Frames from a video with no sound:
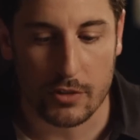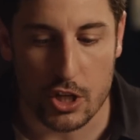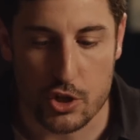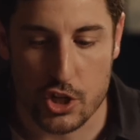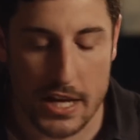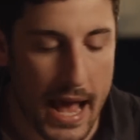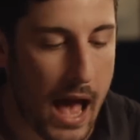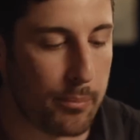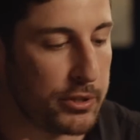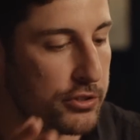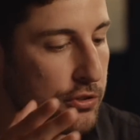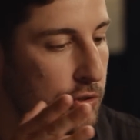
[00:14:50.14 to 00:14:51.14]
She
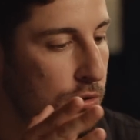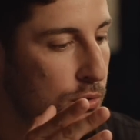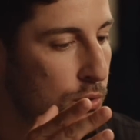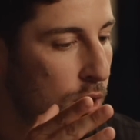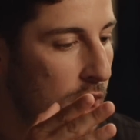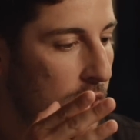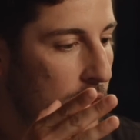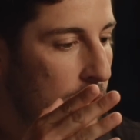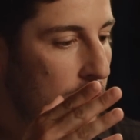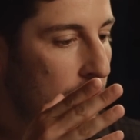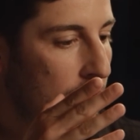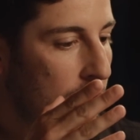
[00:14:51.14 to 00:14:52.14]
happened to,
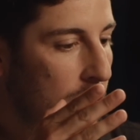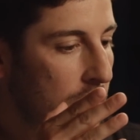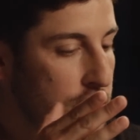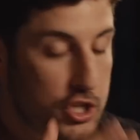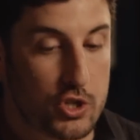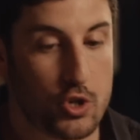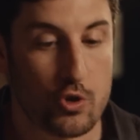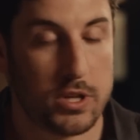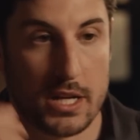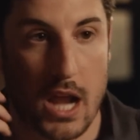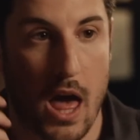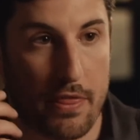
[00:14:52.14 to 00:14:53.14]
she's
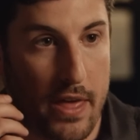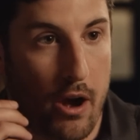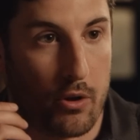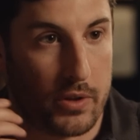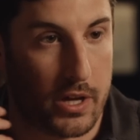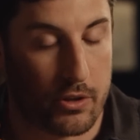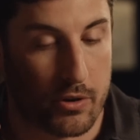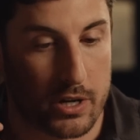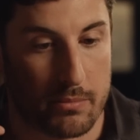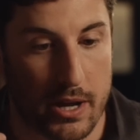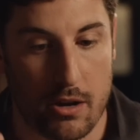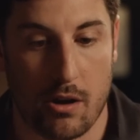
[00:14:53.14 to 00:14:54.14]
usually not there on the other
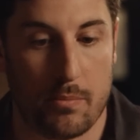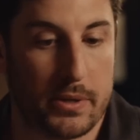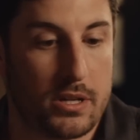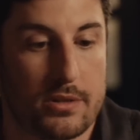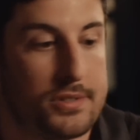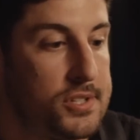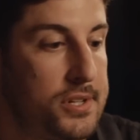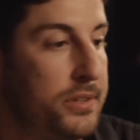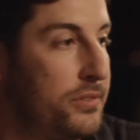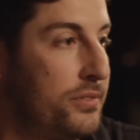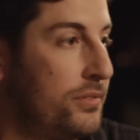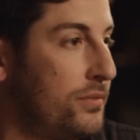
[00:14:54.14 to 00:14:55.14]
end of my call because
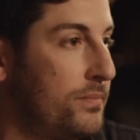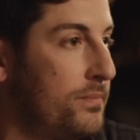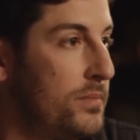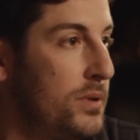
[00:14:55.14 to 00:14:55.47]
she's